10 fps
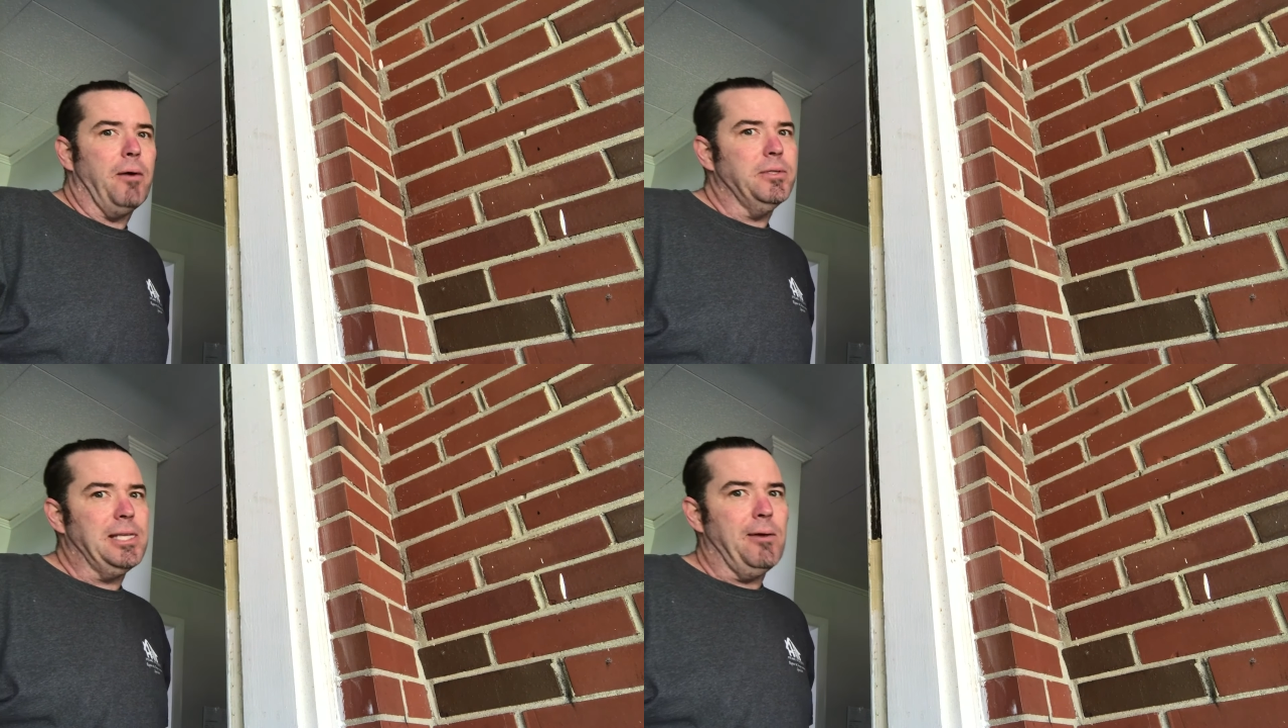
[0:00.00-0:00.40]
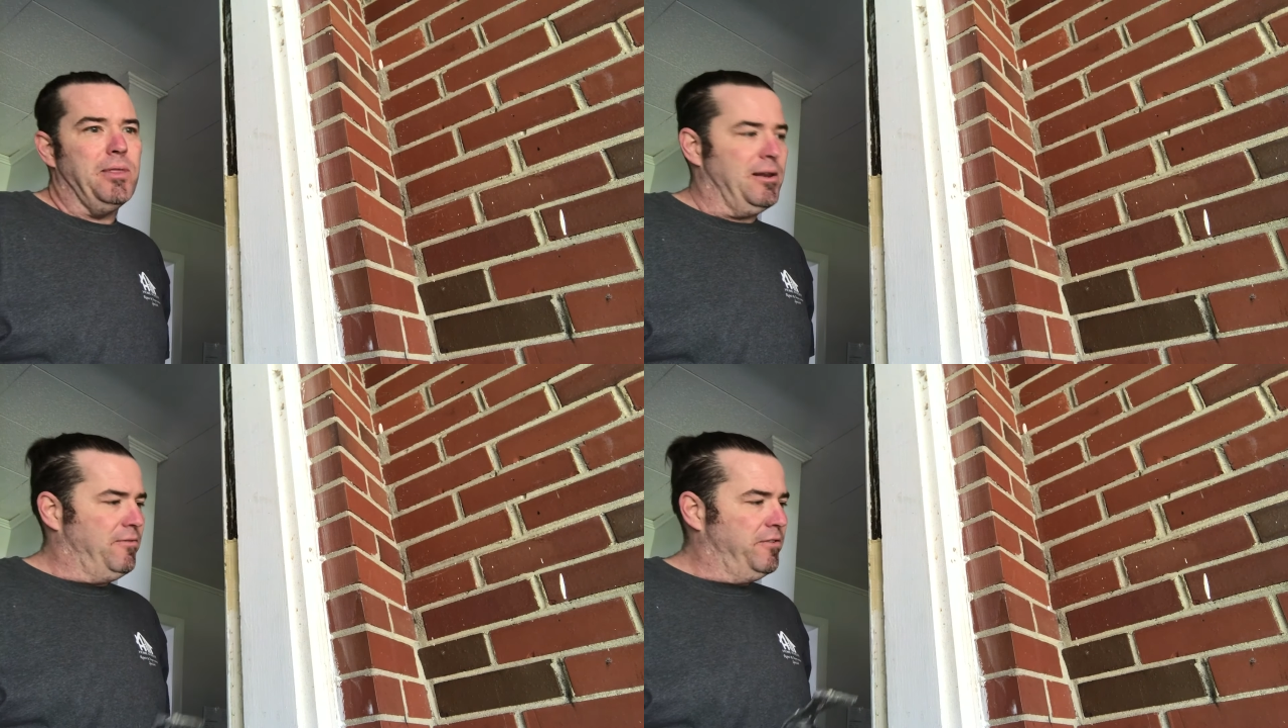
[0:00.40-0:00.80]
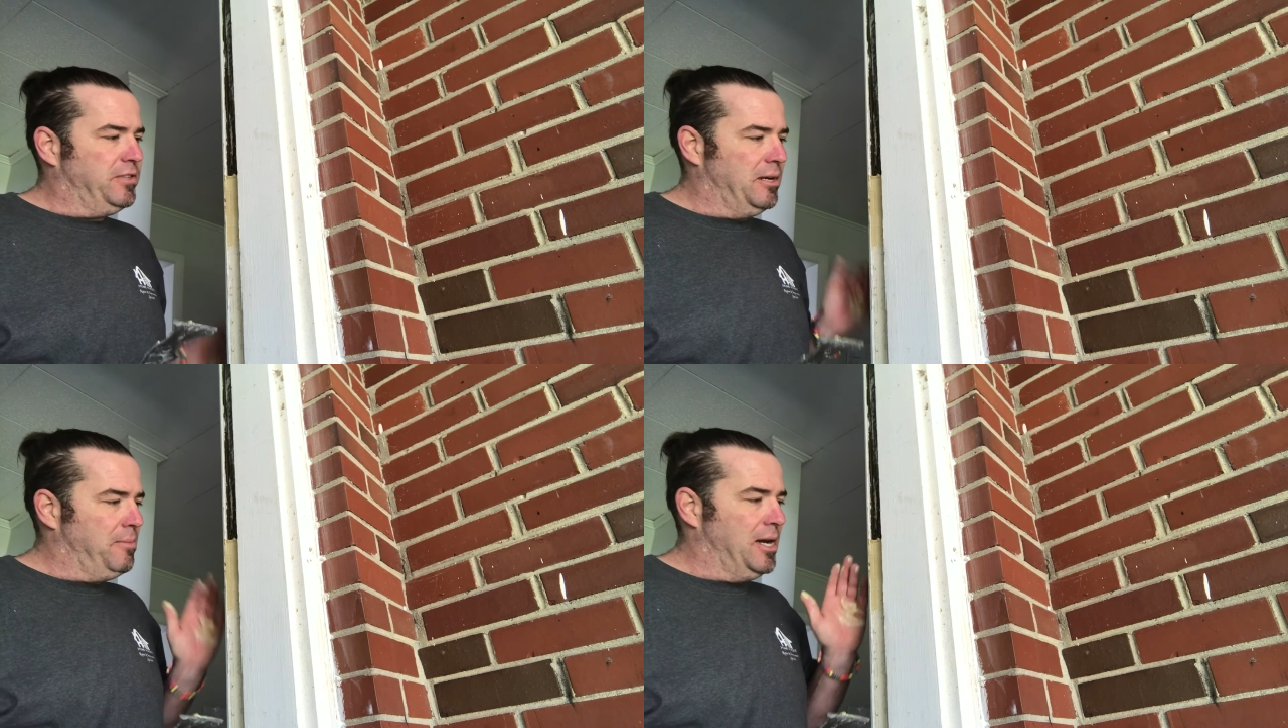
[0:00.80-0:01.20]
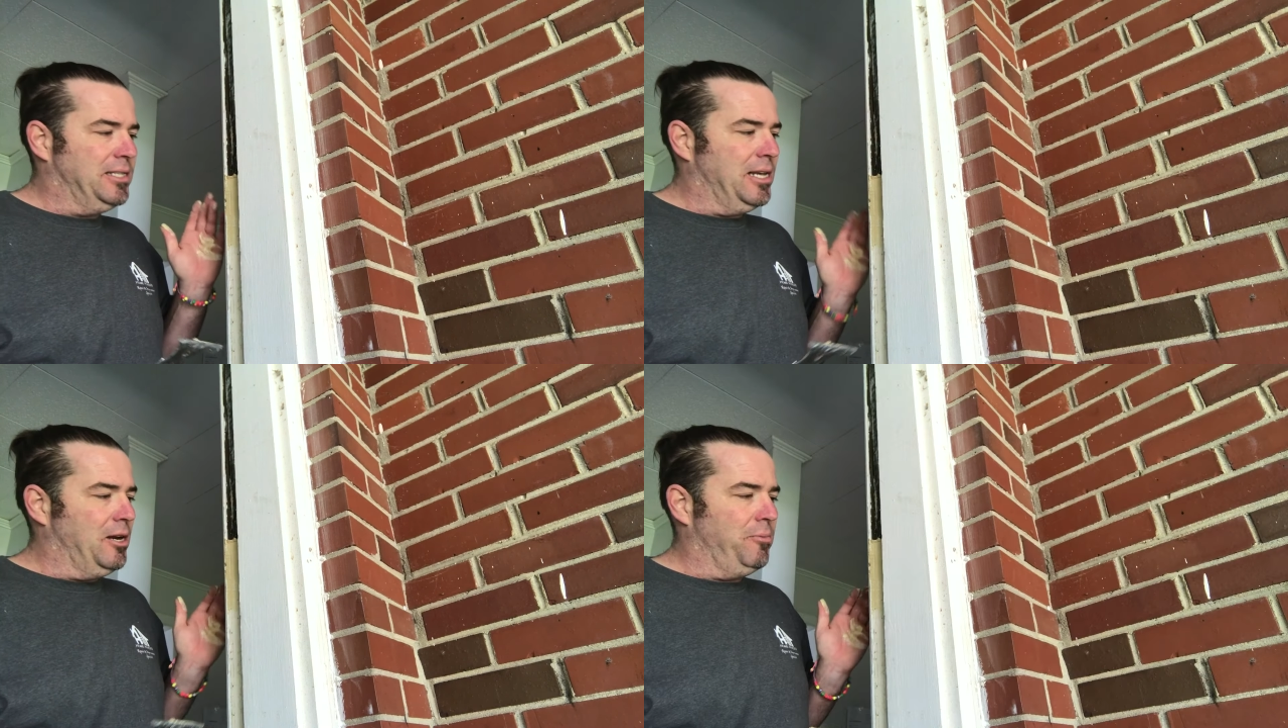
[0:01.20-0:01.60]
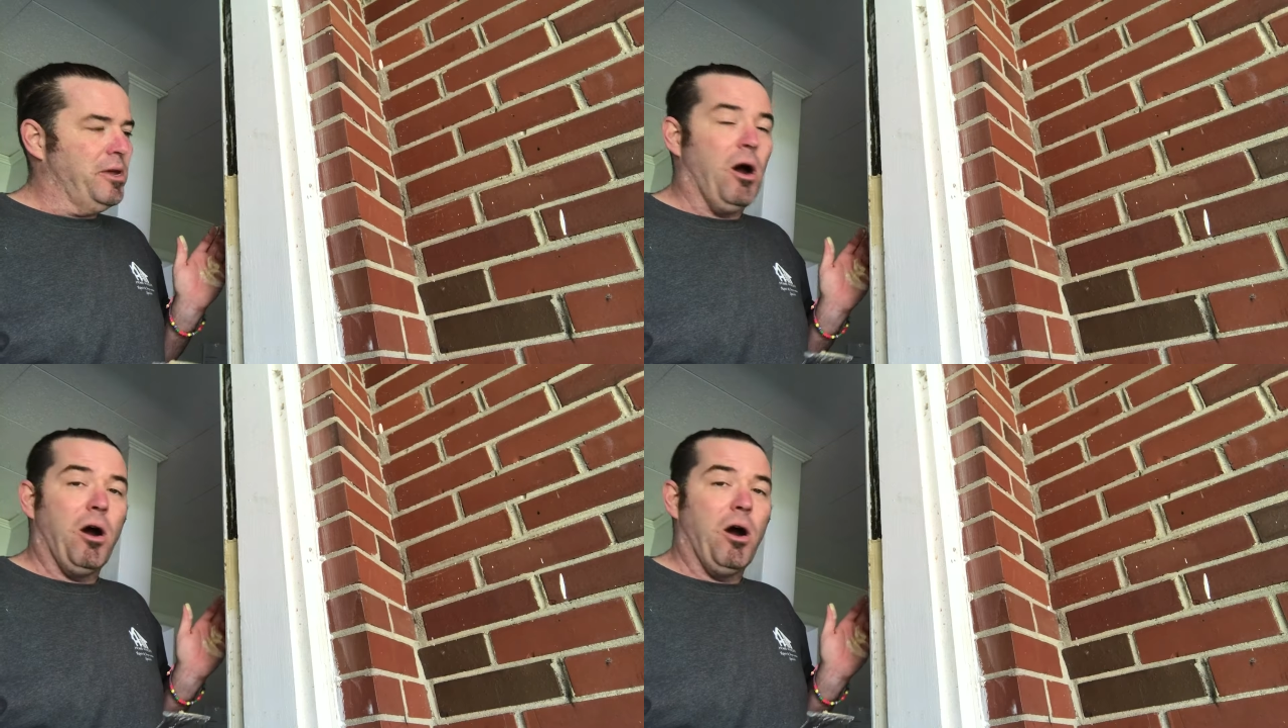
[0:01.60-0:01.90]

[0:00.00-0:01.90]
I would say within 15 minutes it'll be